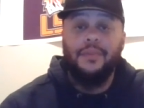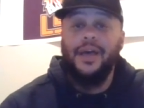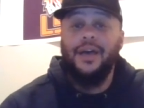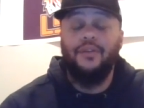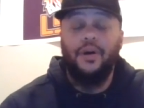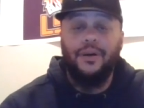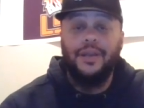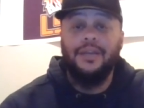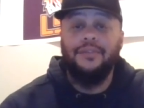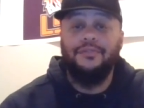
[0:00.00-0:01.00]
I'm going to have
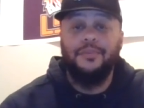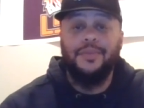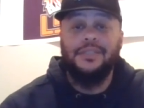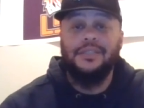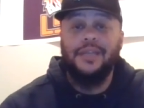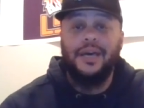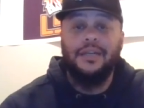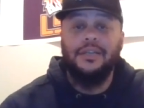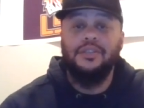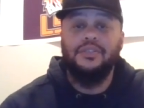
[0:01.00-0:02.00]
all that information
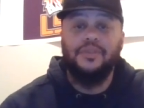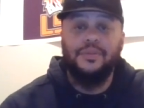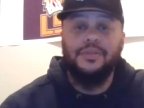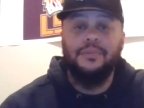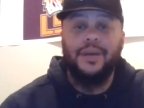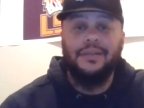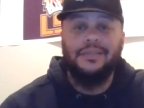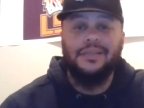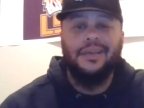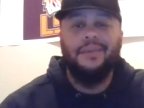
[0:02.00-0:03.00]
down in the description
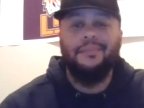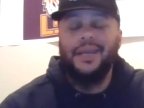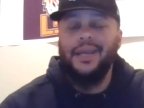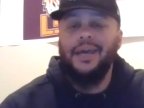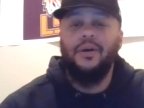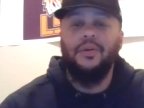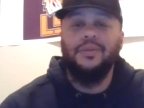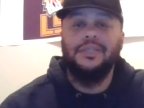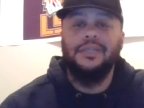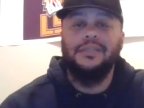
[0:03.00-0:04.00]
box may not
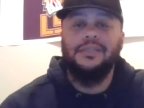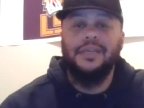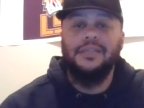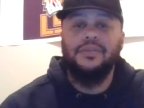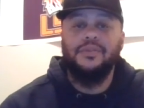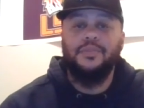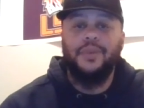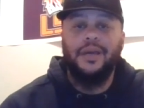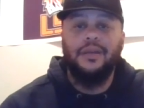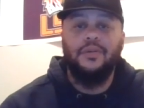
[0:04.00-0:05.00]
always get a chance to
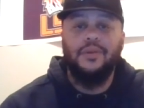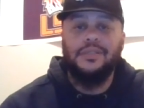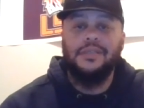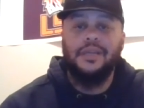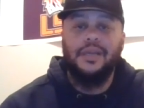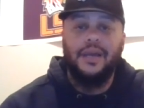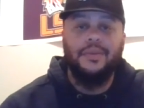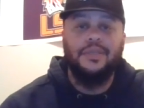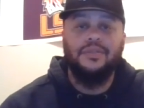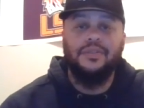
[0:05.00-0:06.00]
respond to questions and
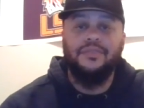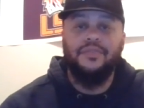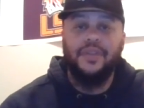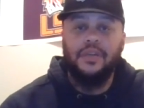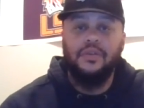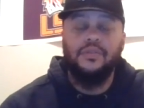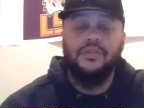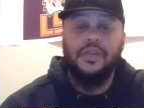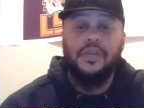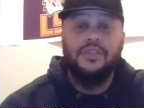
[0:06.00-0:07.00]
comments on these
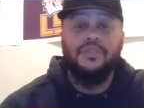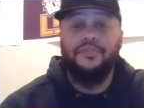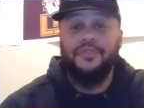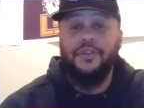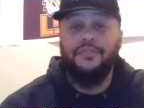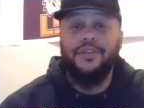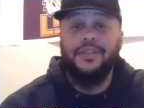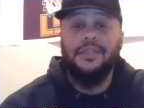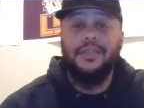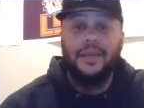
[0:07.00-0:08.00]
videos, so feel free
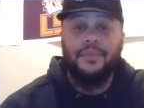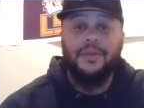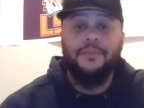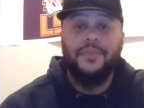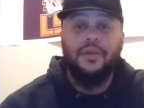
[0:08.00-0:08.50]
to DM me.